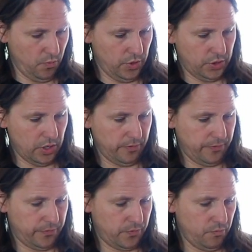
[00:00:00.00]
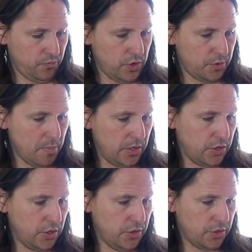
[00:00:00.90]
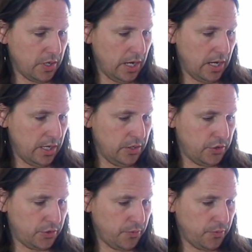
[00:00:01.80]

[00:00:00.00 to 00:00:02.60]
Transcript: which I've just mentioned, and